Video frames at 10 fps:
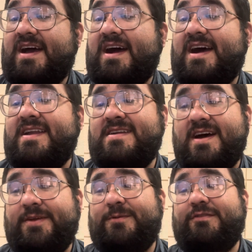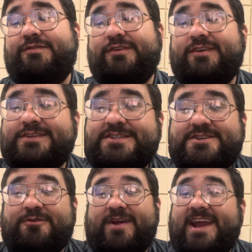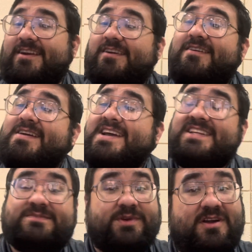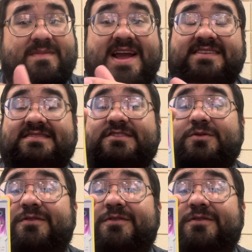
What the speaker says: another reverse trainer spirit mask. This one,